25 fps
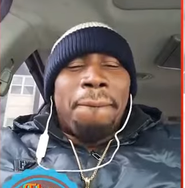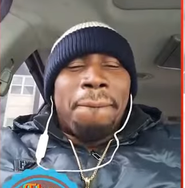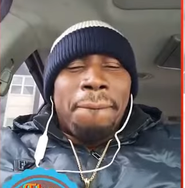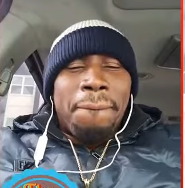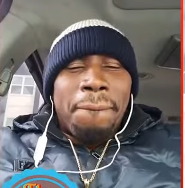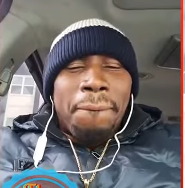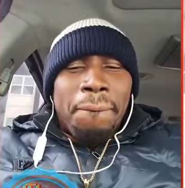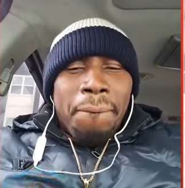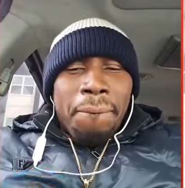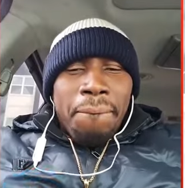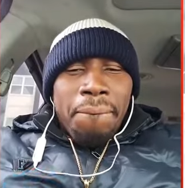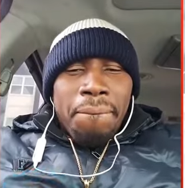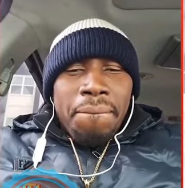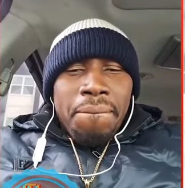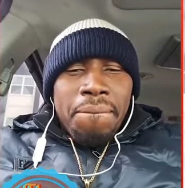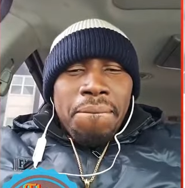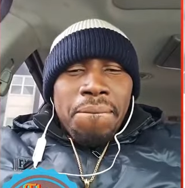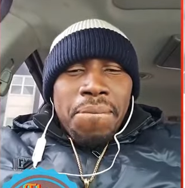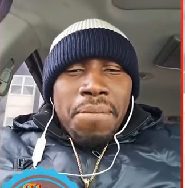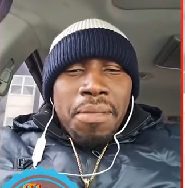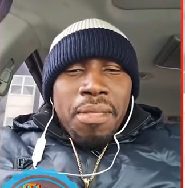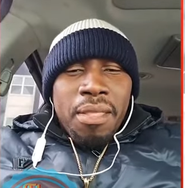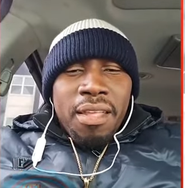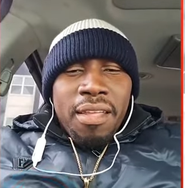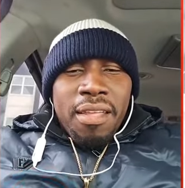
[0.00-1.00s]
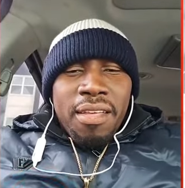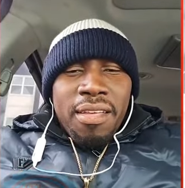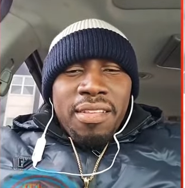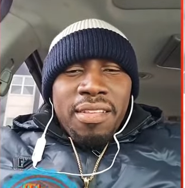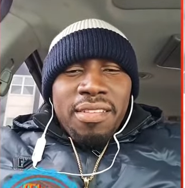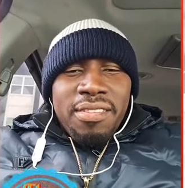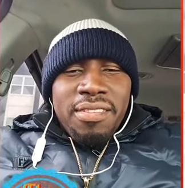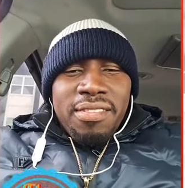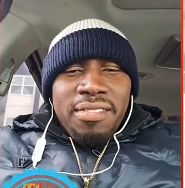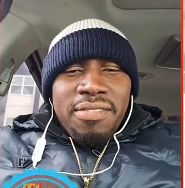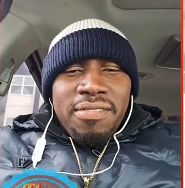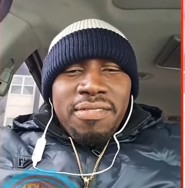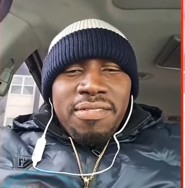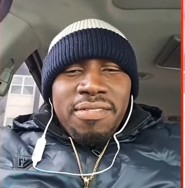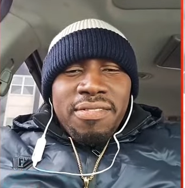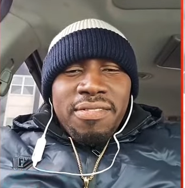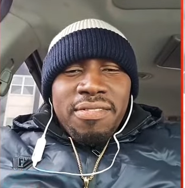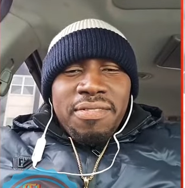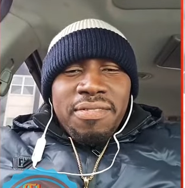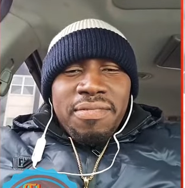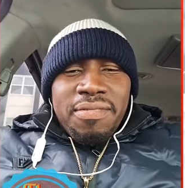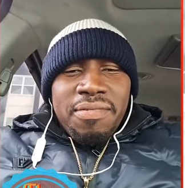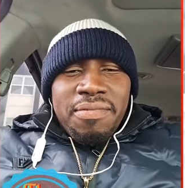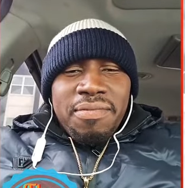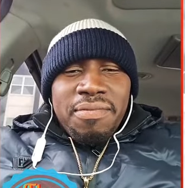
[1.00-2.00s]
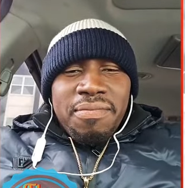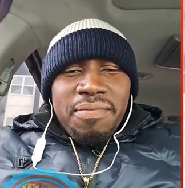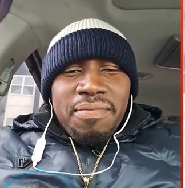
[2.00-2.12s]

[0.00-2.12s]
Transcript: [no speech]